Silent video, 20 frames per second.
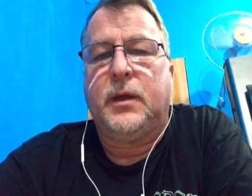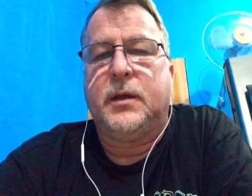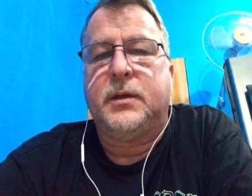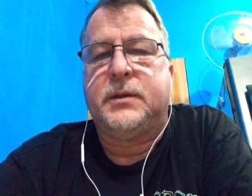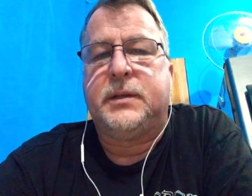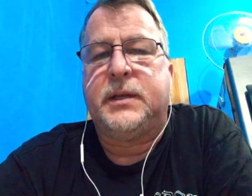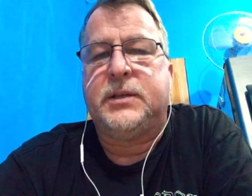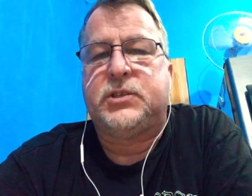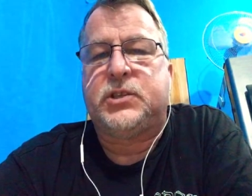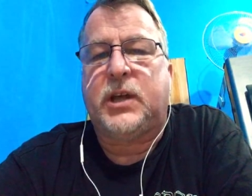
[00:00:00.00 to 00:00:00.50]

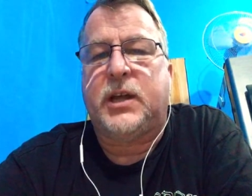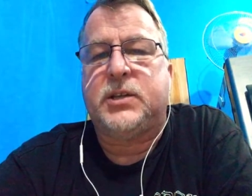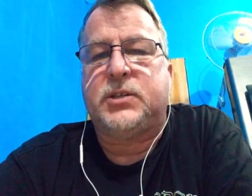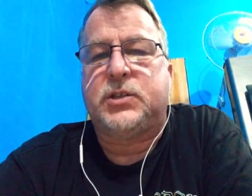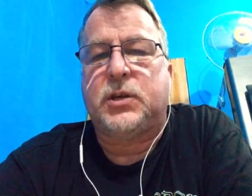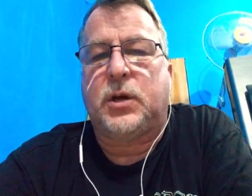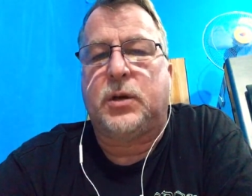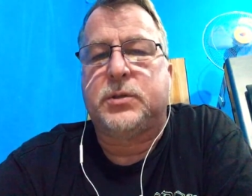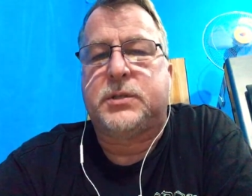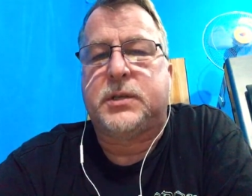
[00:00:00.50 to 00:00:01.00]
DJ
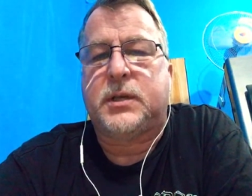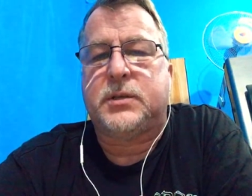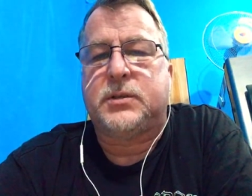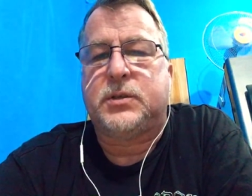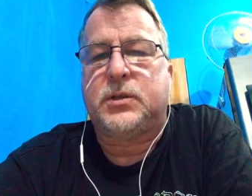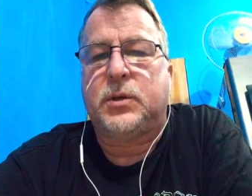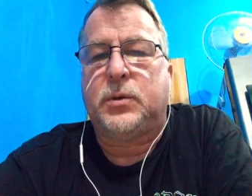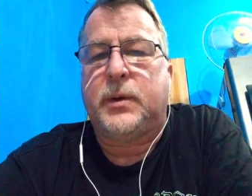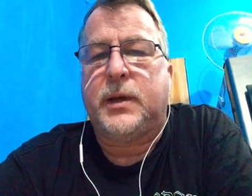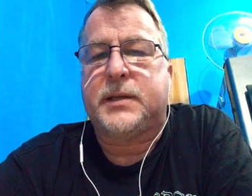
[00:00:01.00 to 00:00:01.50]
Joe says,
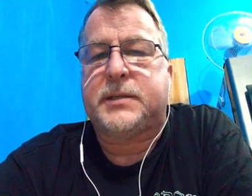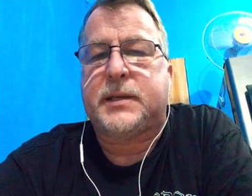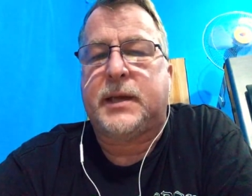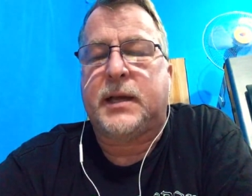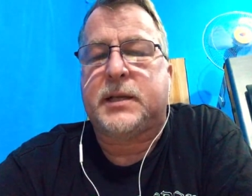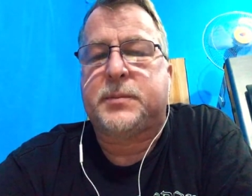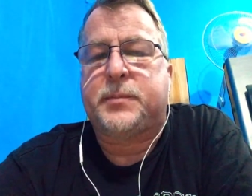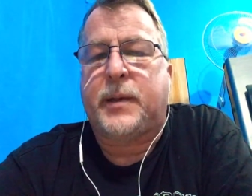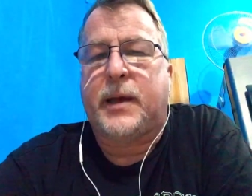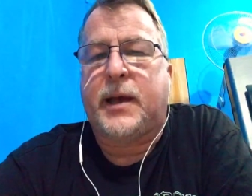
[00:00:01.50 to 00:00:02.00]
U.S.
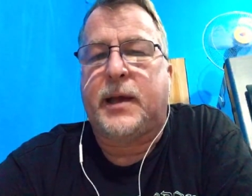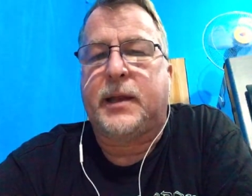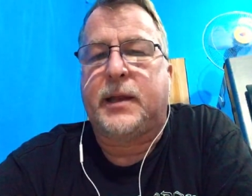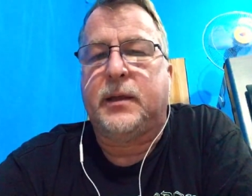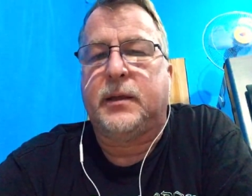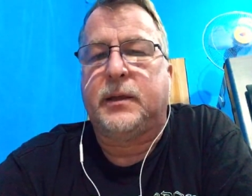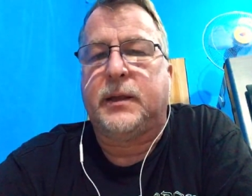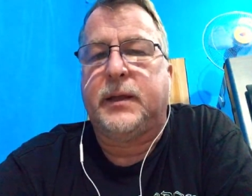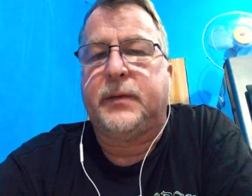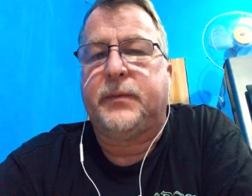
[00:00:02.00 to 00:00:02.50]
expat here
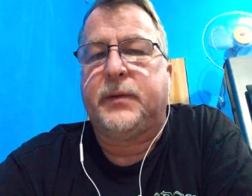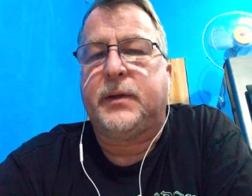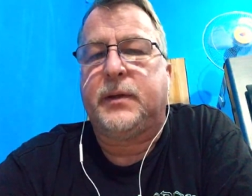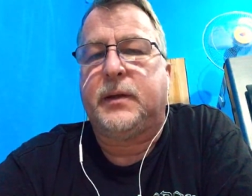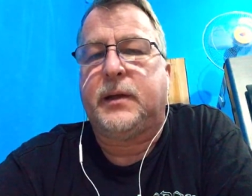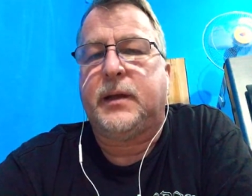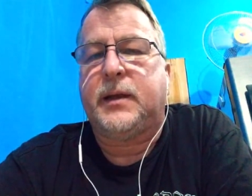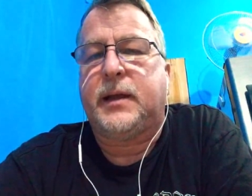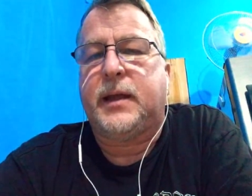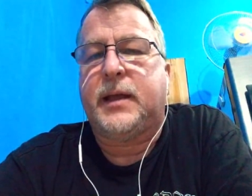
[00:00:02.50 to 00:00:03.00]
living
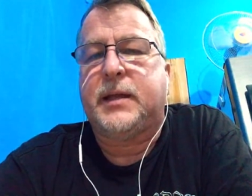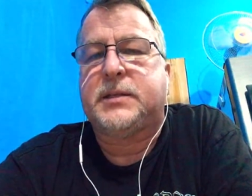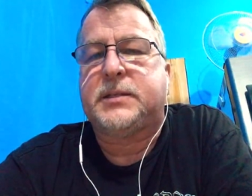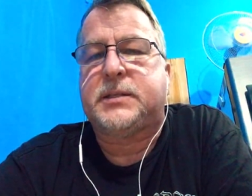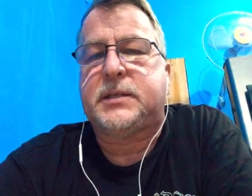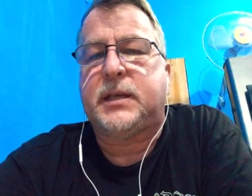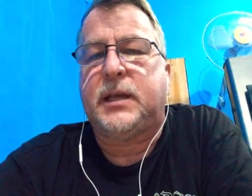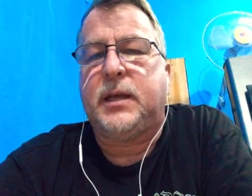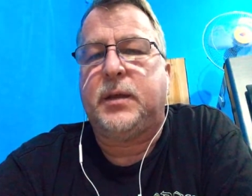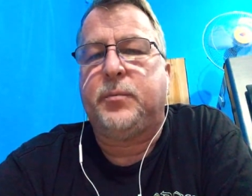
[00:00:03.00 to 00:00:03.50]
in
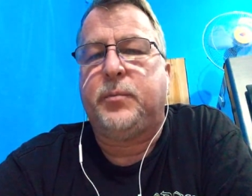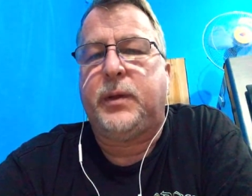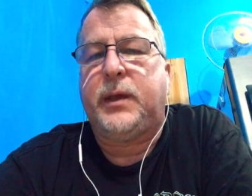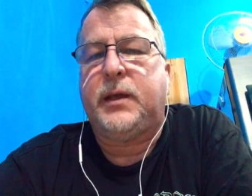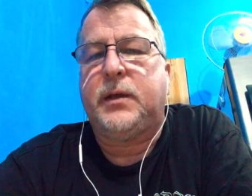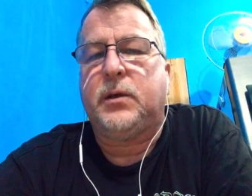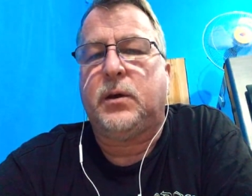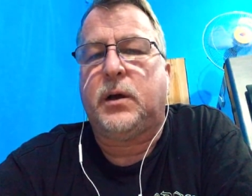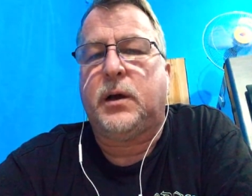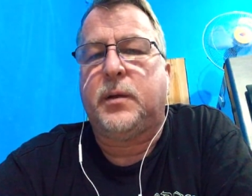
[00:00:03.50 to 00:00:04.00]
AC,
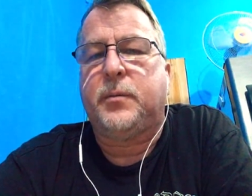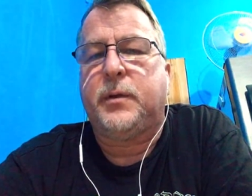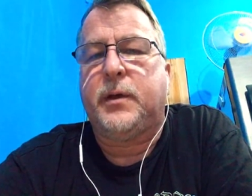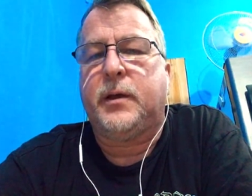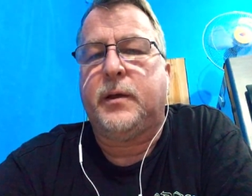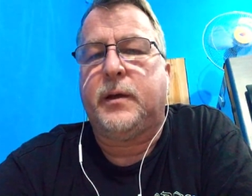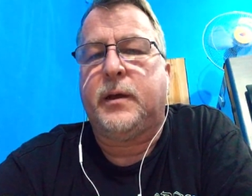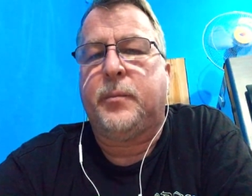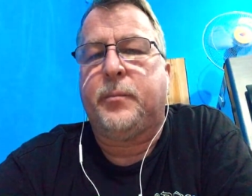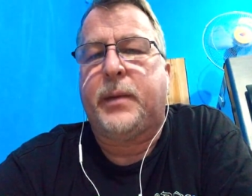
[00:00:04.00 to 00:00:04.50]
being on
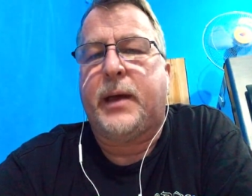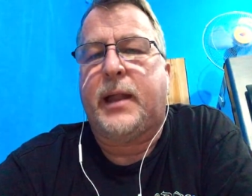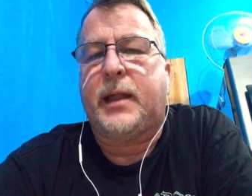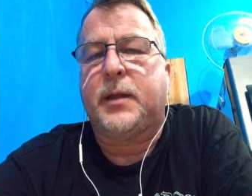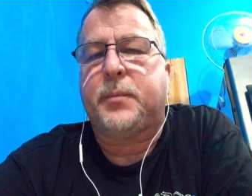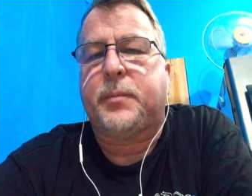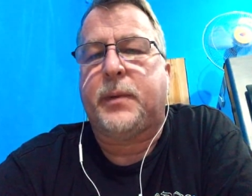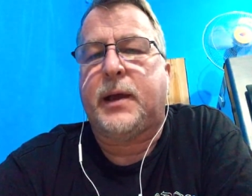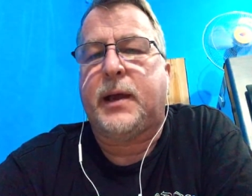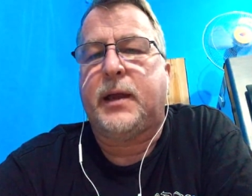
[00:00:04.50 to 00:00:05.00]
a
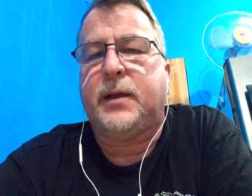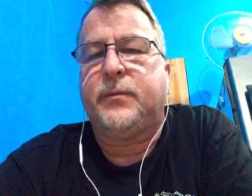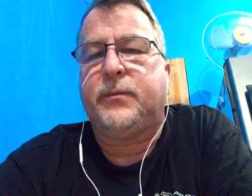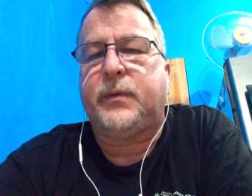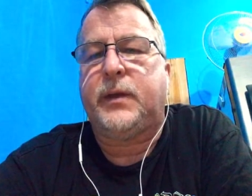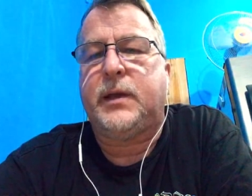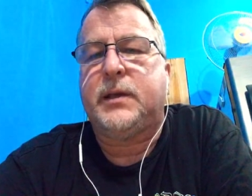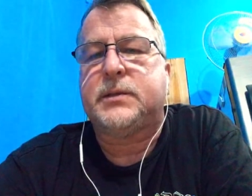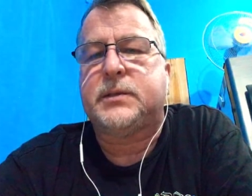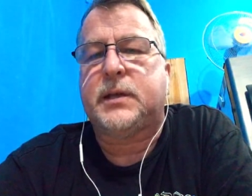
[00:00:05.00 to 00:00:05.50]
Balikbayan
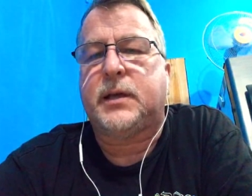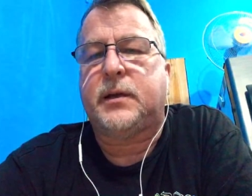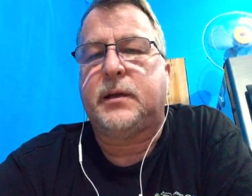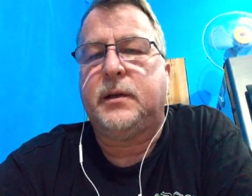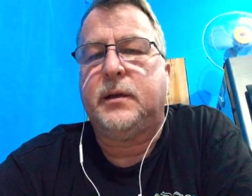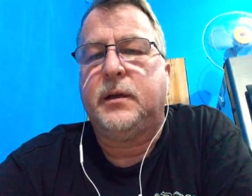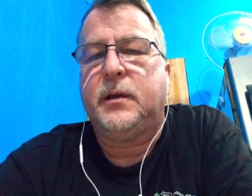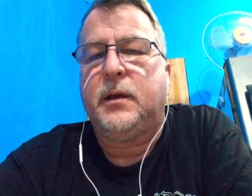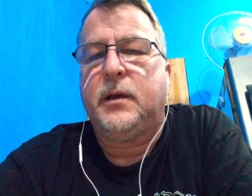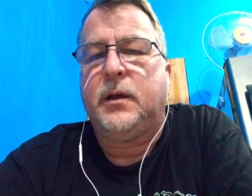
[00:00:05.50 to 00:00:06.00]
visa
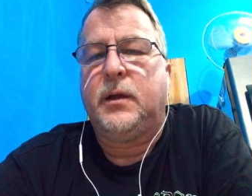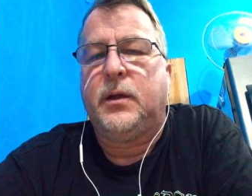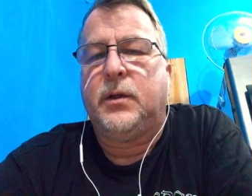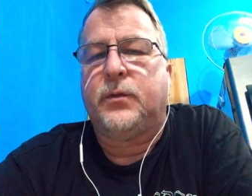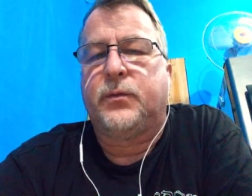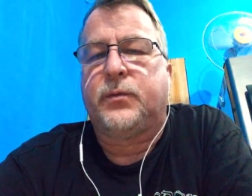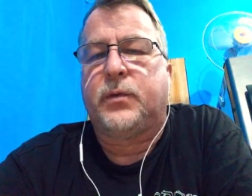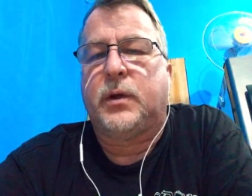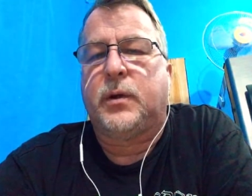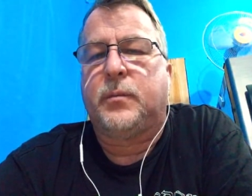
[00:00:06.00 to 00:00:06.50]

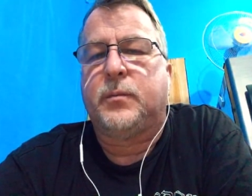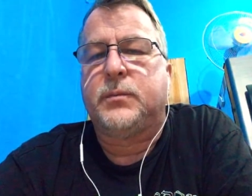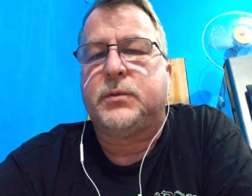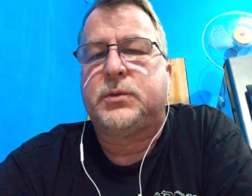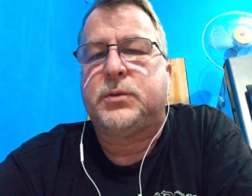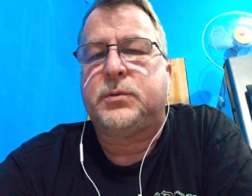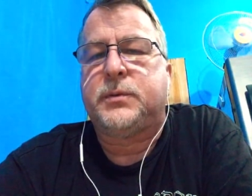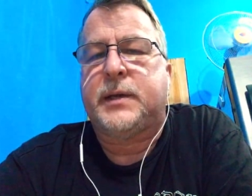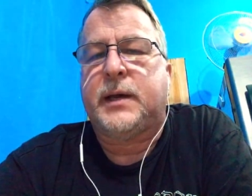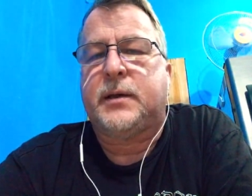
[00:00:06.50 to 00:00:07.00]
from
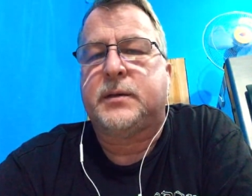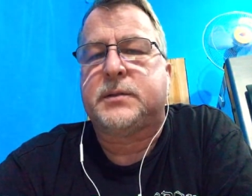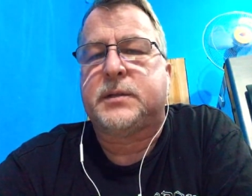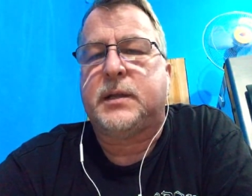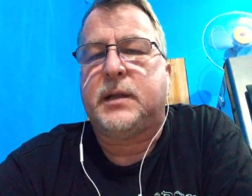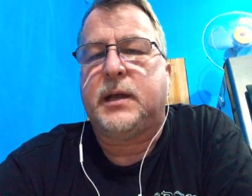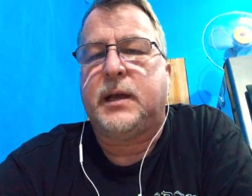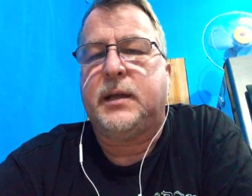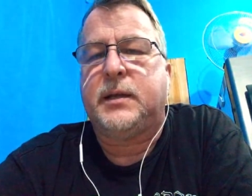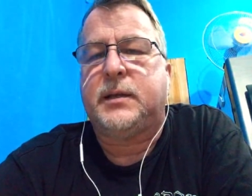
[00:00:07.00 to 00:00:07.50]

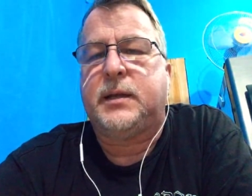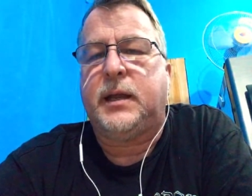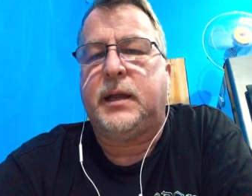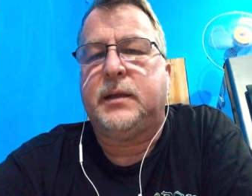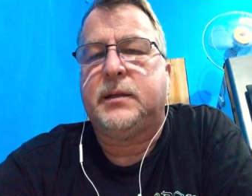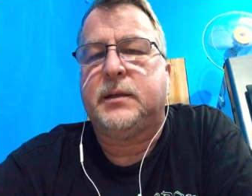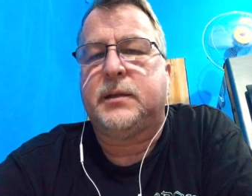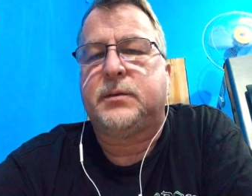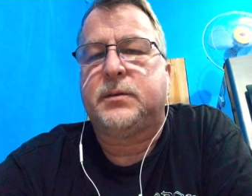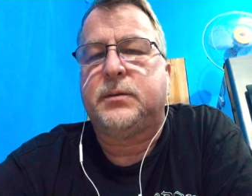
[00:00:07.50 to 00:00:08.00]
2019
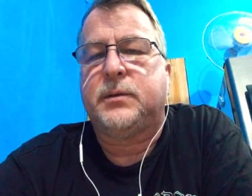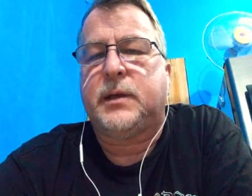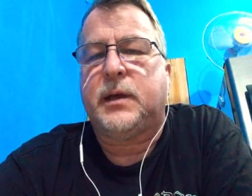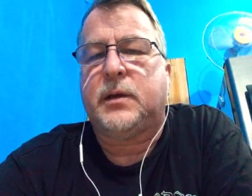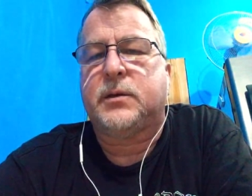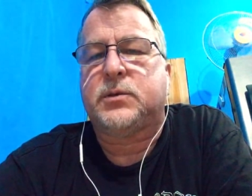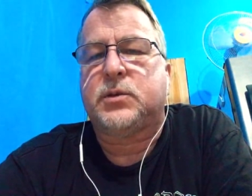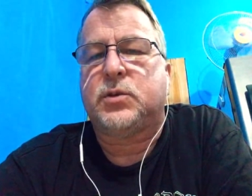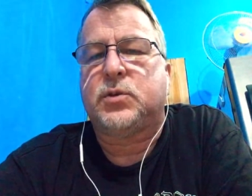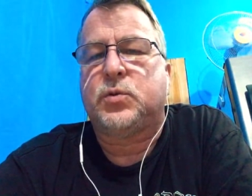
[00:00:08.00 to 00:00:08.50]
to
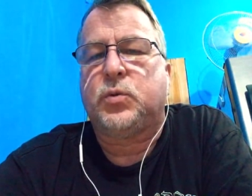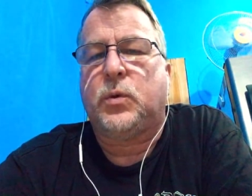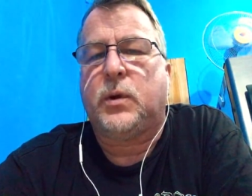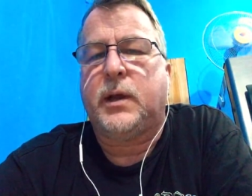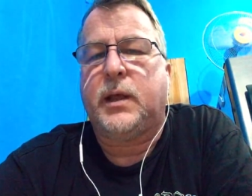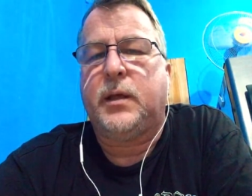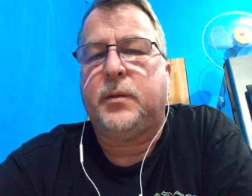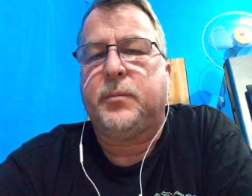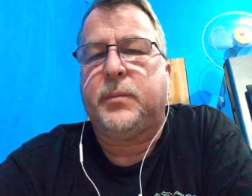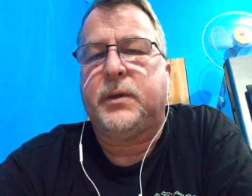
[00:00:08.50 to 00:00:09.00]

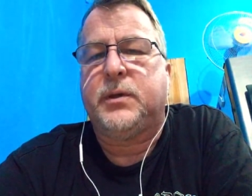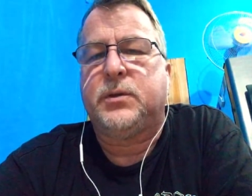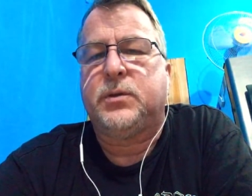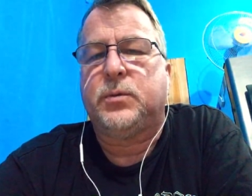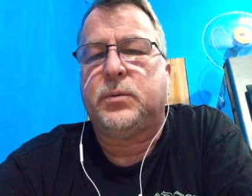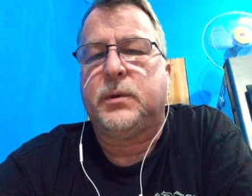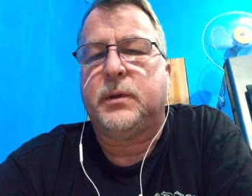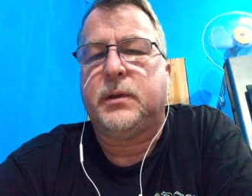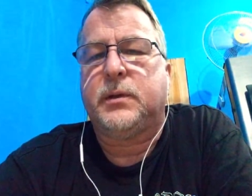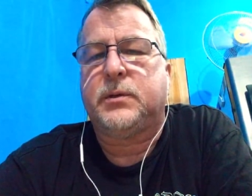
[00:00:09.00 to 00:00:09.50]
2020,
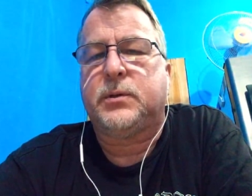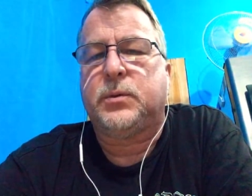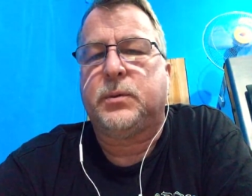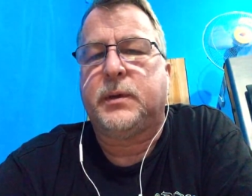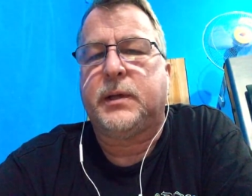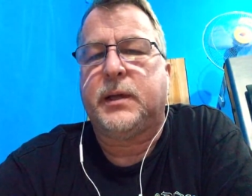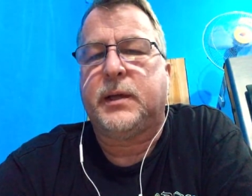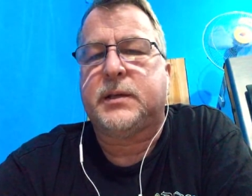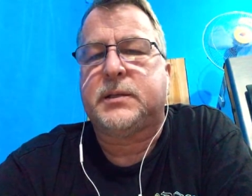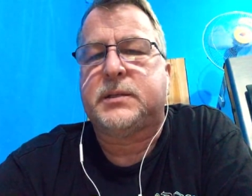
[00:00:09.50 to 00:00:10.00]
been
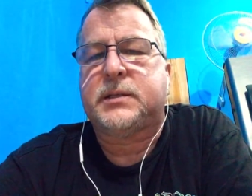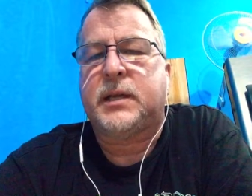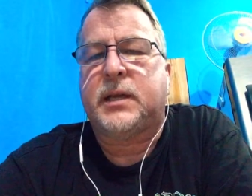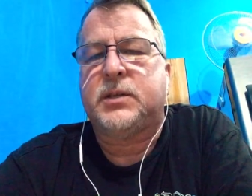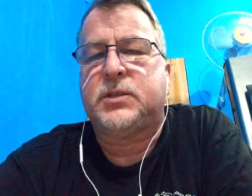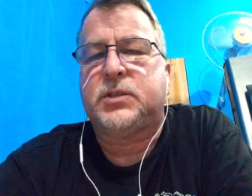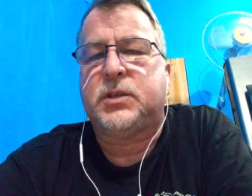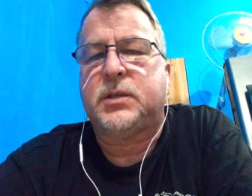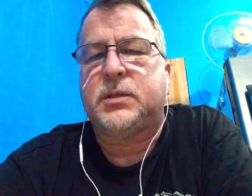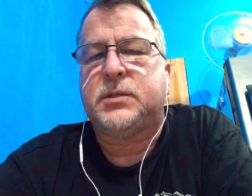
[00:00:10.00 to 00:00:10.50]
doing
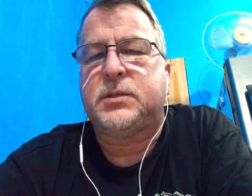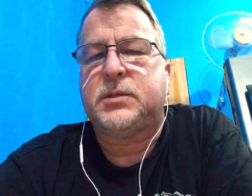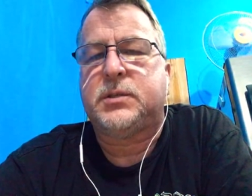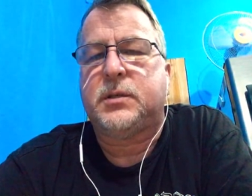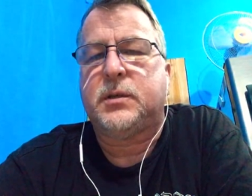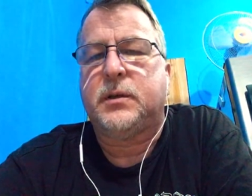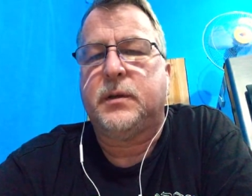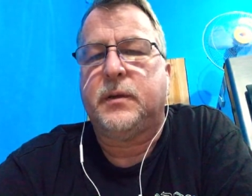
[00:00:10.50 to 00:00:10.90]
extensions